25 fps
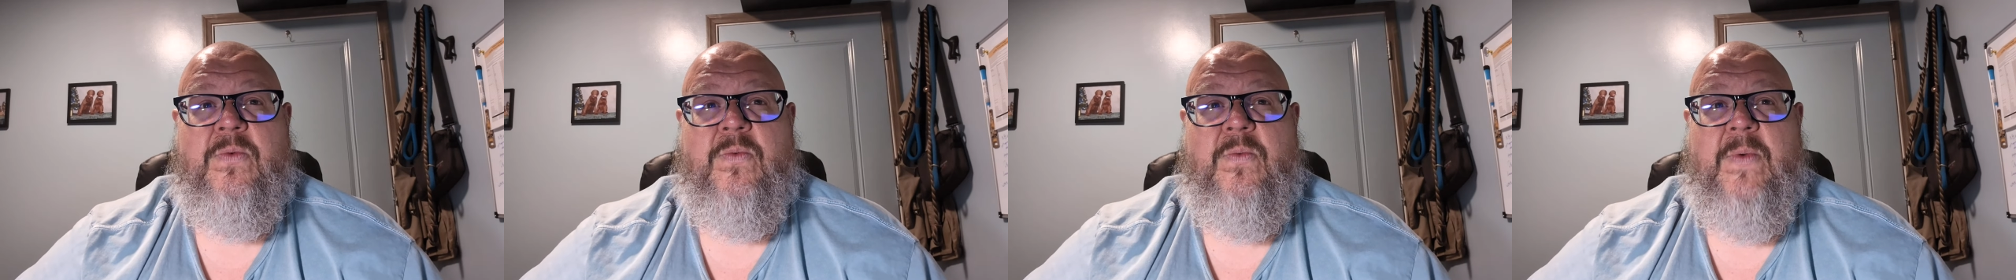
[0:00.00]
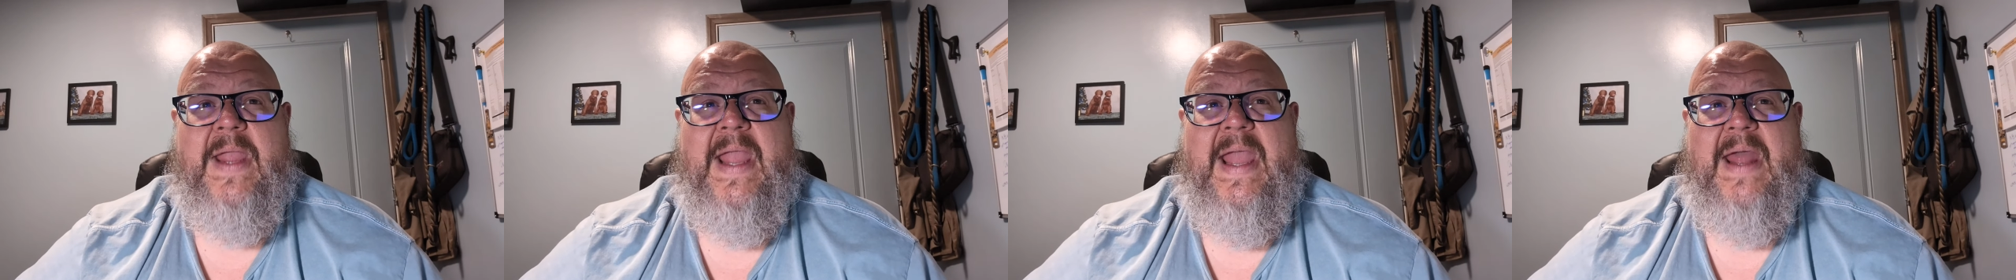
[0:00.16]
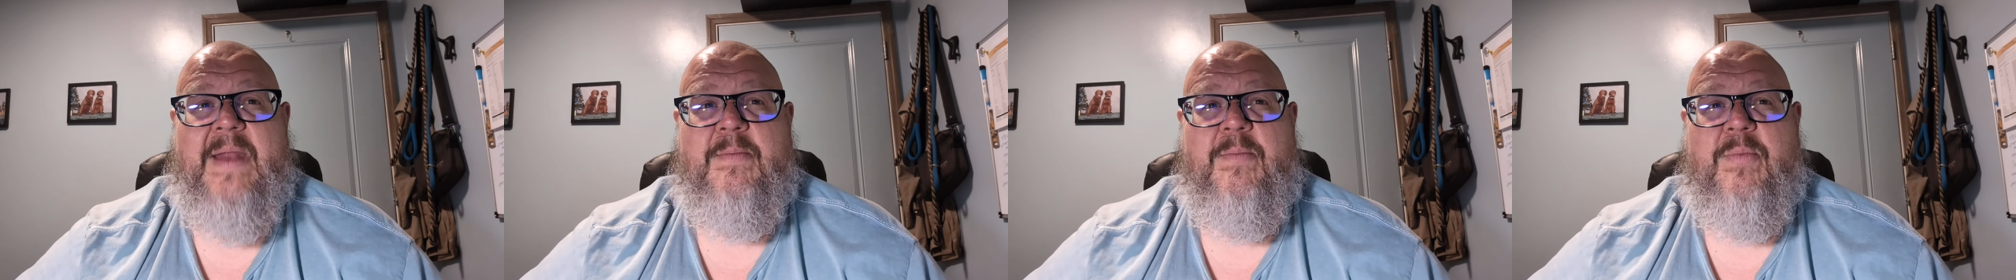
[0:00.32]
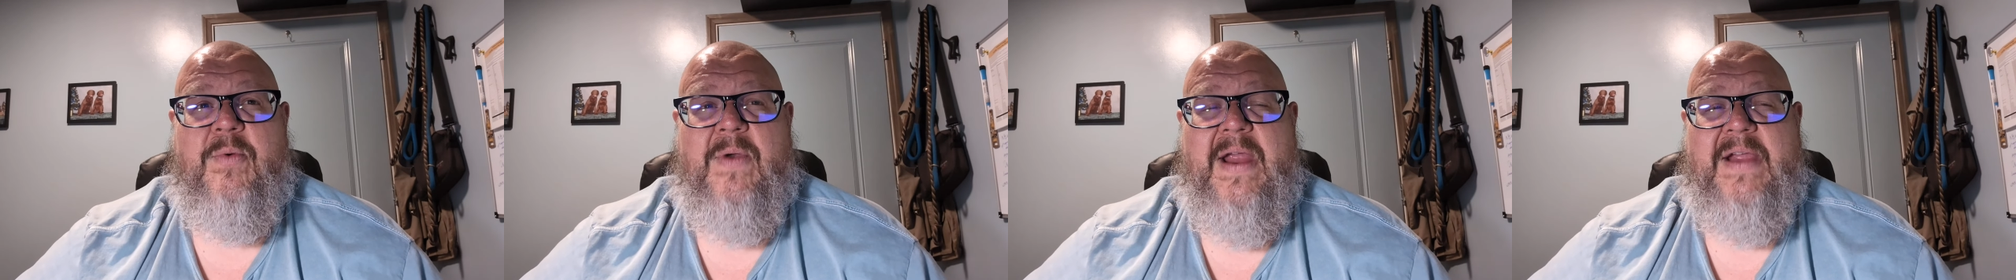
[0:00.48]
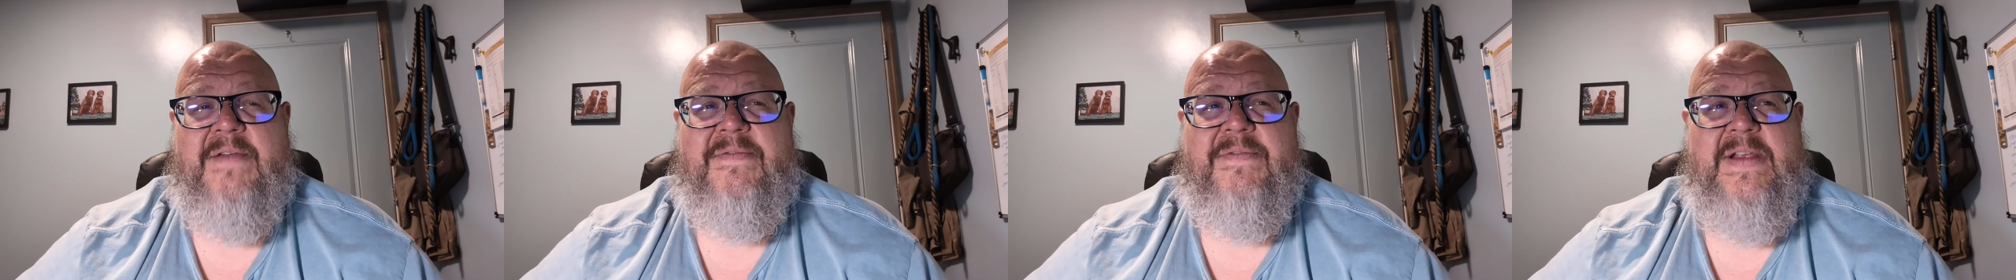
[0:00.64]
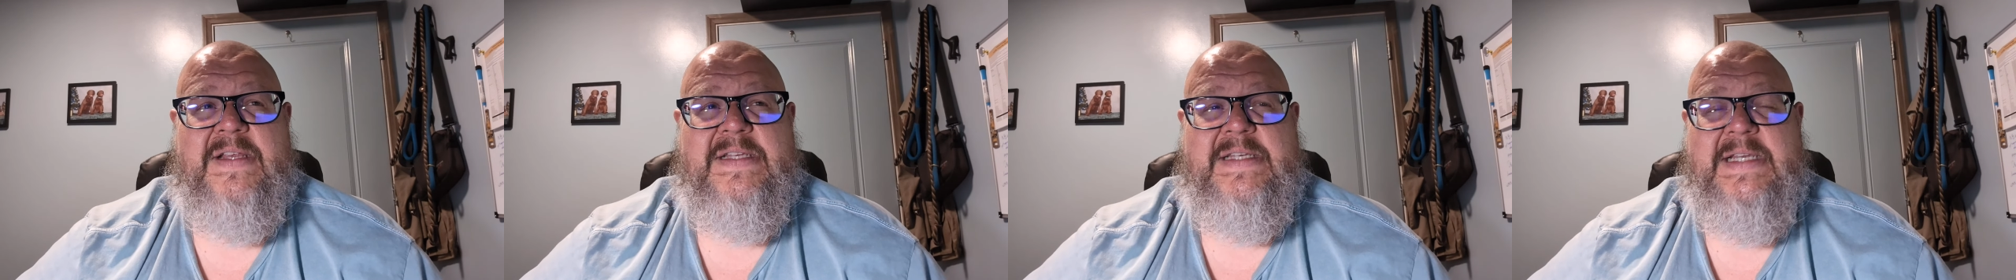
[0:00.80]
We had
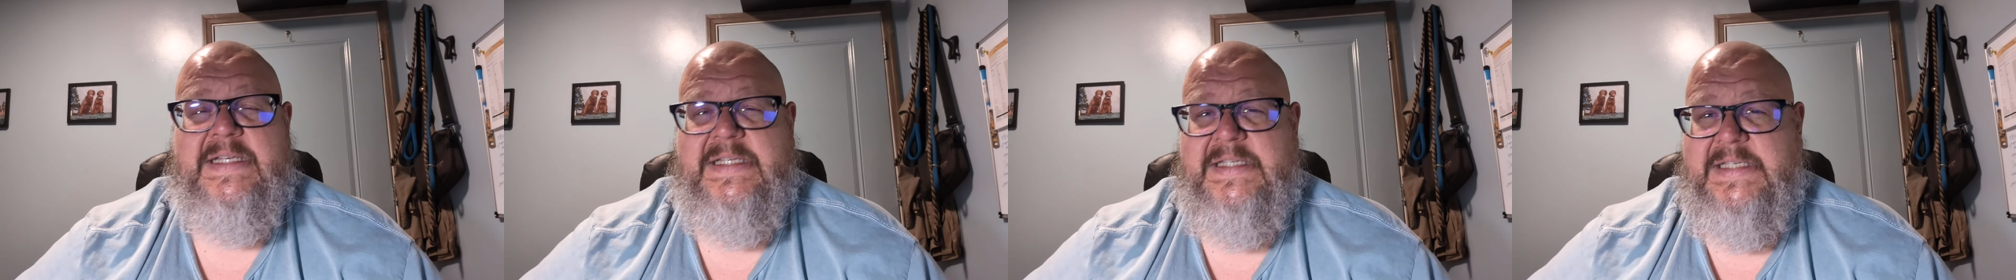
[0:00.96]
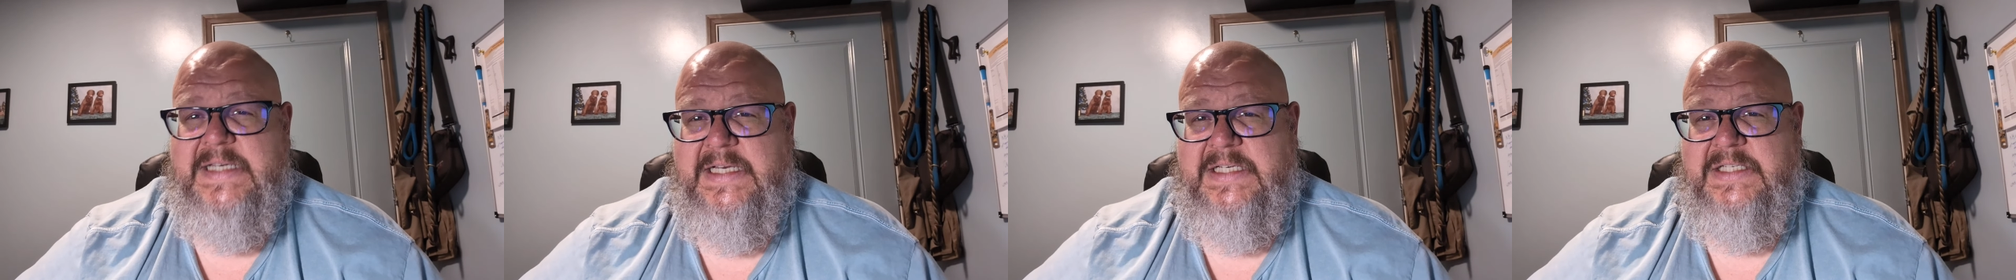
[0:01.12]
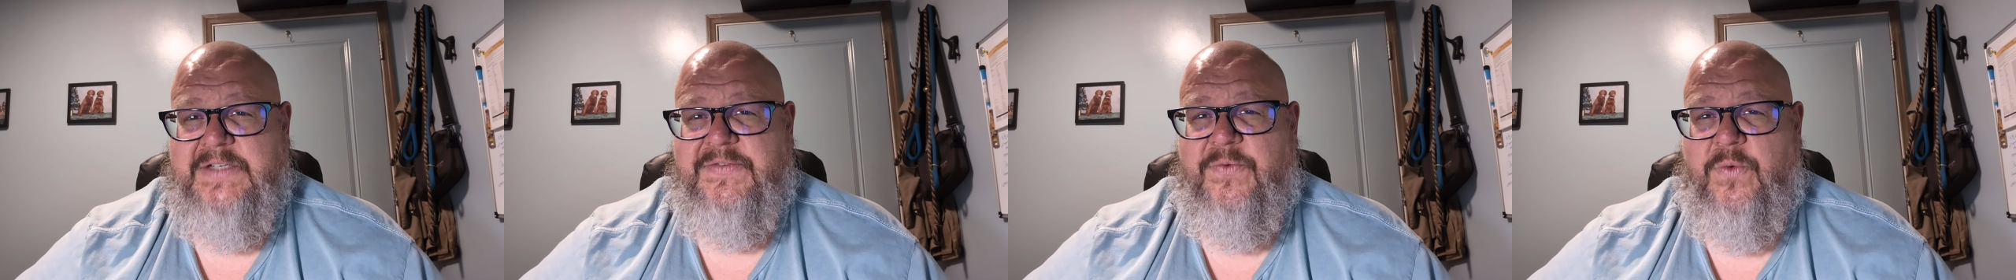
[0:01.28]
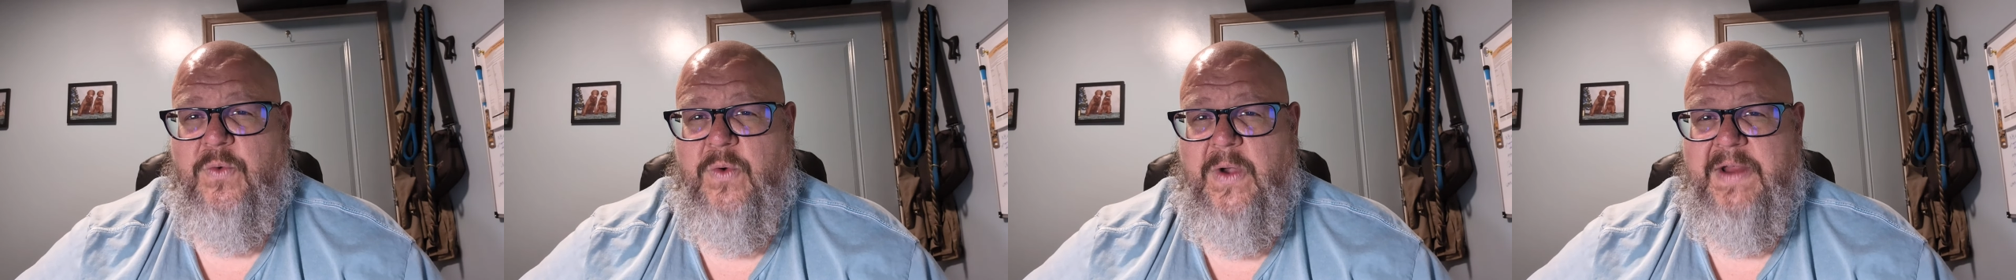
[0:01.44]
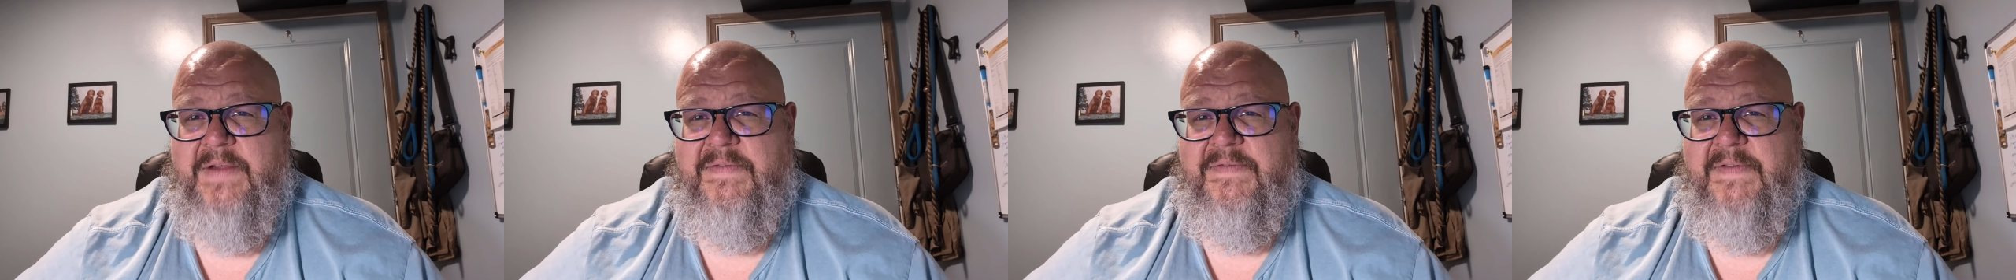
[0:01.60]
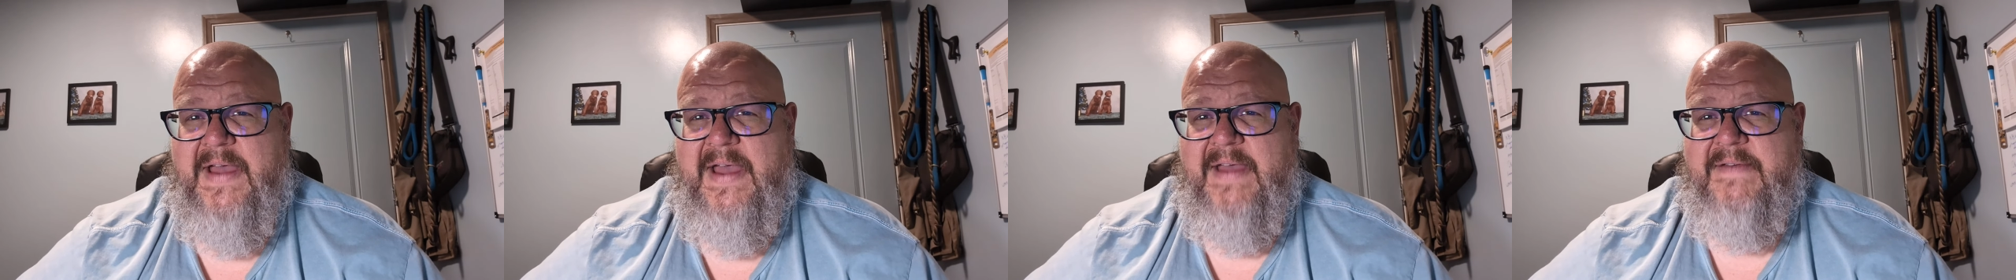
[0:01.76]
breakfast at
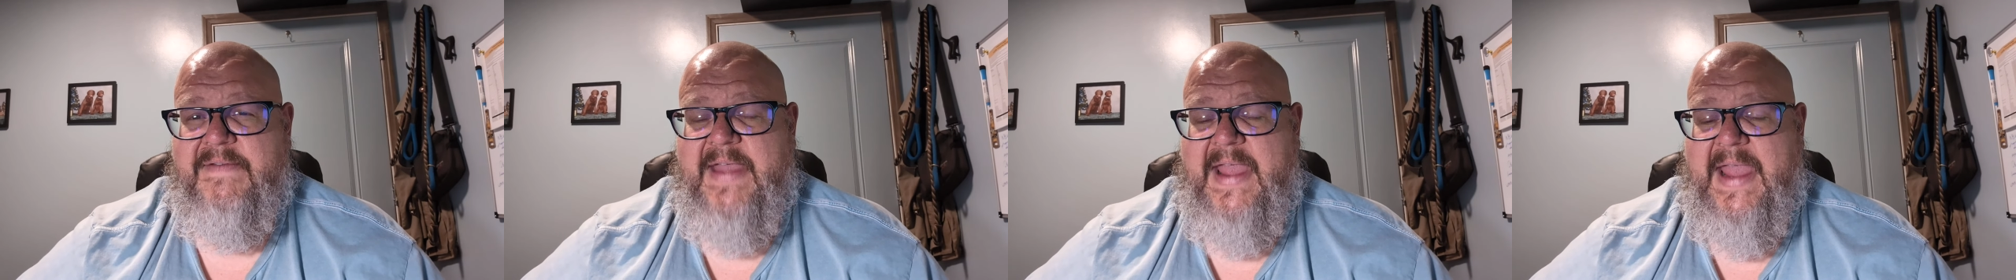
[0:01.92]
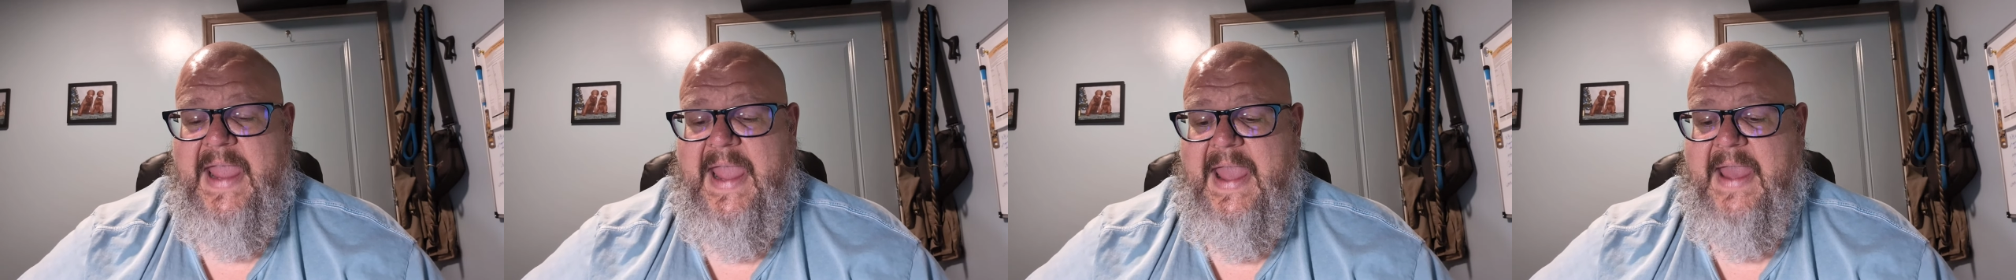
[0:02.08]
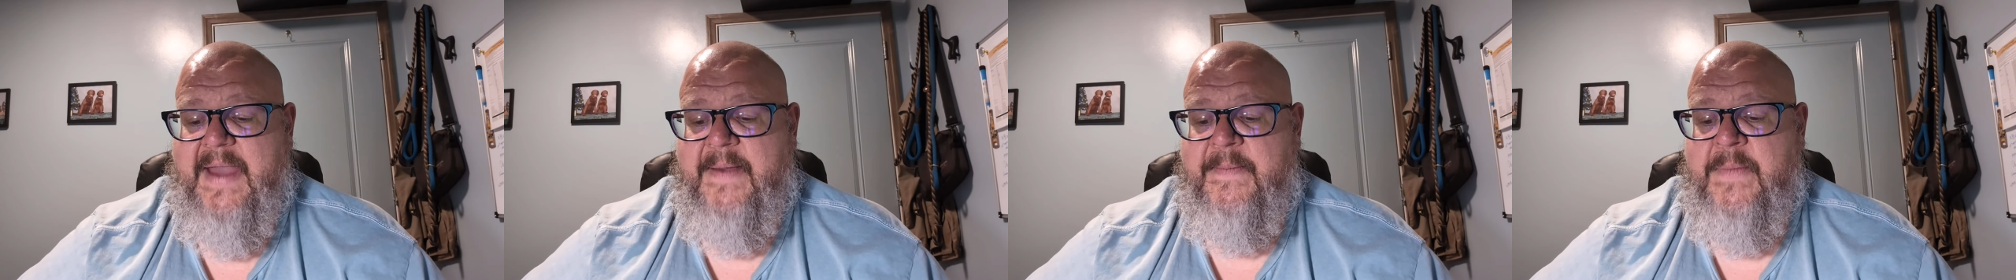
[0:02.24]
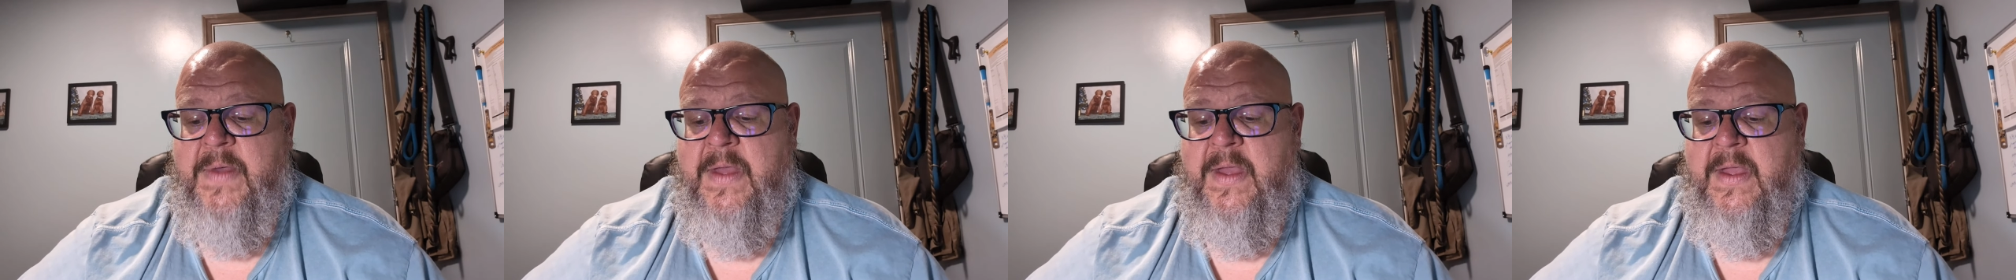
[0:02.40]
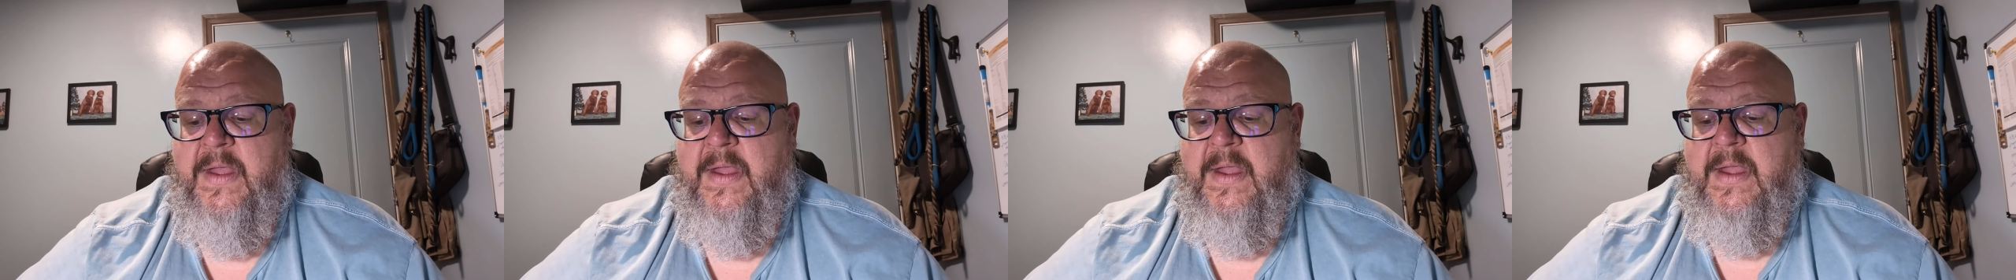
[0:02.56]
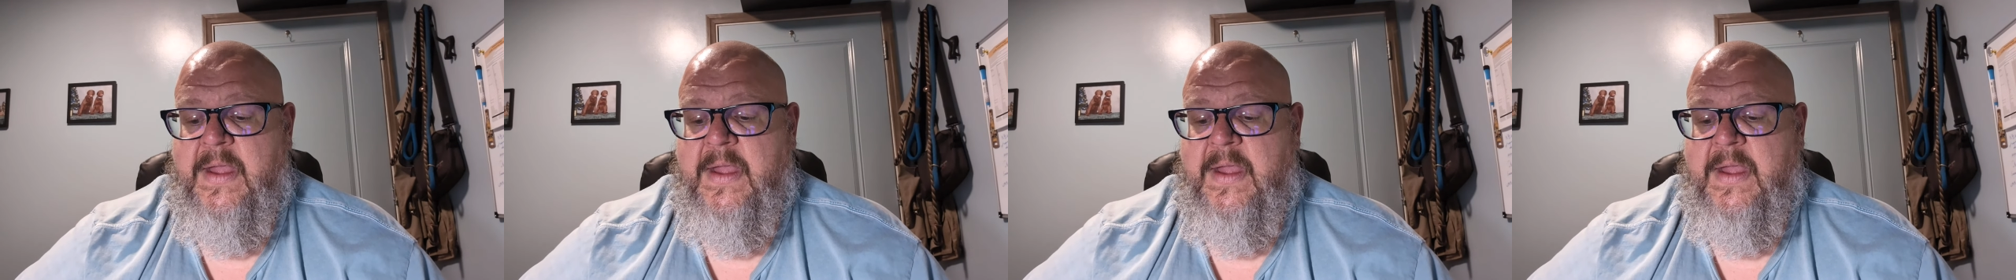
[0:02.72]
6:45 a.m.